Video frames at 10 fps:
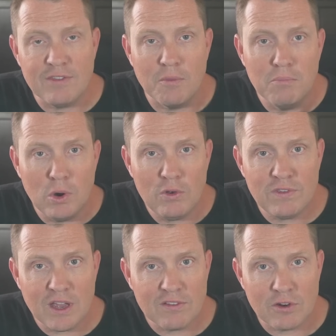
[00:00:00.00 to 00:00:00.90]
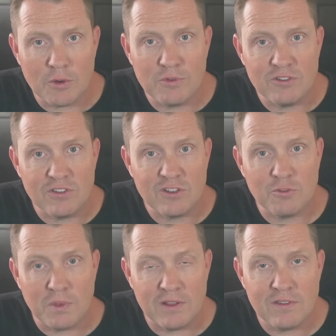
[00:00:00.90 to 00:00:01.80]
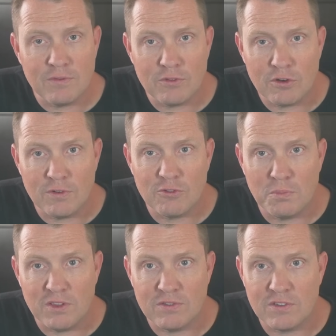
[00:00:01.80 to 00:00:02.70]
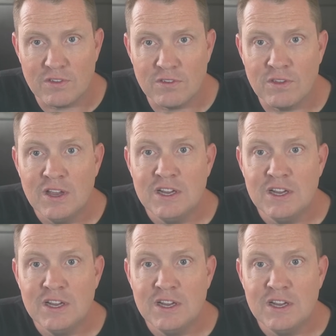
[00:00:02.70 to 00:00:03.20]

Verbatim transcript: that most A I startups are just expensive service businesses